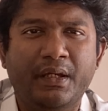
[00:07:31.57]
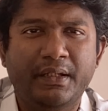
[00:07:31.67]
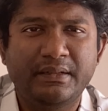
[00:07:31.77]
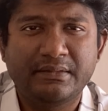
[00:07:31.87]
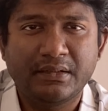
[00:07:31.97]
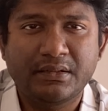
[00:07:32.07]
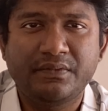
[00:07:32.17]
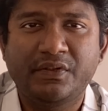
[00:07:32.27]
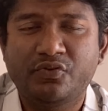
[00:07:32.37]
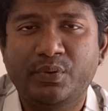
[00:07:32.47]
In
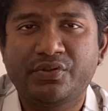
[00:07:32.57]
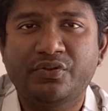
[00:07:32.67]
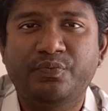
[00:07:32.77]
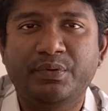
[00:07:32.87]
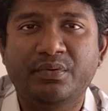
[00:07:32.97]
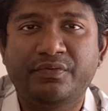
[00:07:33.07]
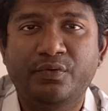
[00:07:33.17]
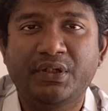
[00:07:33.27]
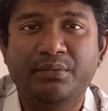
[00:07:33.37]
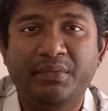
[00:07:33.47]
certain situations,
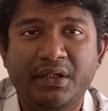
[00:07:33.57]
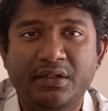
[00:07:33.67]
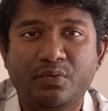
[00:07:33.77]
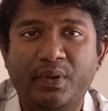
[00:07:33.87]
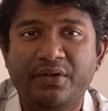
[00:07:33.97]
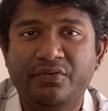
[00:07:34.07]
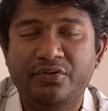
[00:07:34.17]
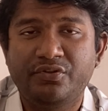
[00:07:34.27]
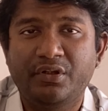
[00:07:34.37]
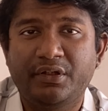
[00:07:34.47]
puberphonia may require
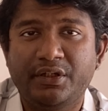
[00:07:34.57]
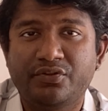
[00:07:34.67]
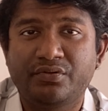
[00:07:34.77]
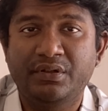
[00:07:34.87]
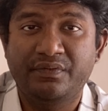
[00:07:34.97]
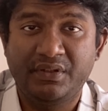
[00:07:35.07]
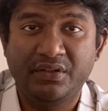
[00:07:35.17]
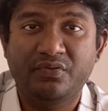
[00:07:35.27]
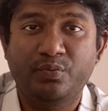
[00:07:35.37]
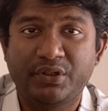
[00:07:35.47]
surgical correction if
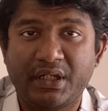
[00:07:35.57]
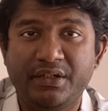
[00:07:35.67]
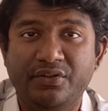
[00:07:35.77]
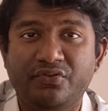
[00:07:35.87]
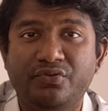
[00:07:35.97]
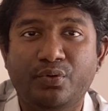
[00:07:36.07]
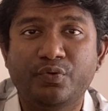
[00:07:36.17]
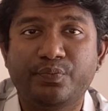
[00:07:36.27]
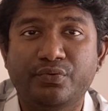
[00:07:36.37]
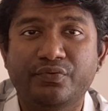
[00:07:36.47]
these modalities
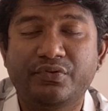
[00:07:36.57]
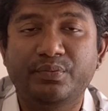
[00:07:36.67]
don't prove